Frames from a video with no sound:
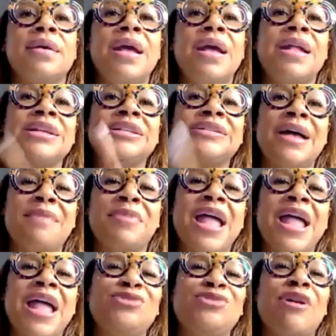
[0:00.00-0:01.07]
And I'm
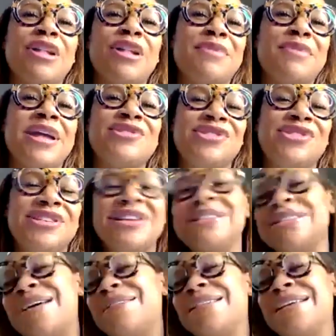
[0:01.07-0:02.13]
glad you brought up energy, because
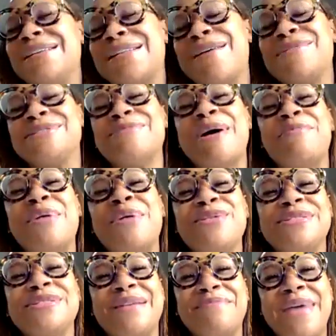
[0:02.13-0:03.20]
that was my
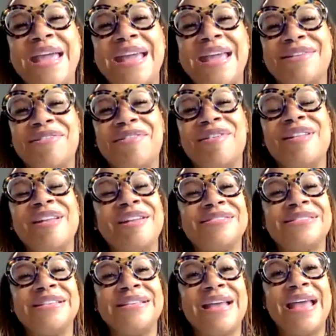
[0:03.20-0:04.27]
post I made earlier
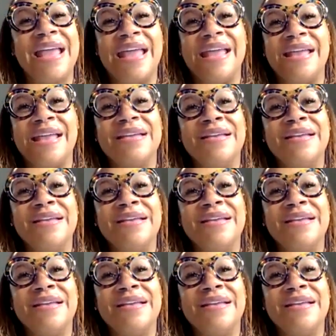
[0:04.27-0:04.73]
today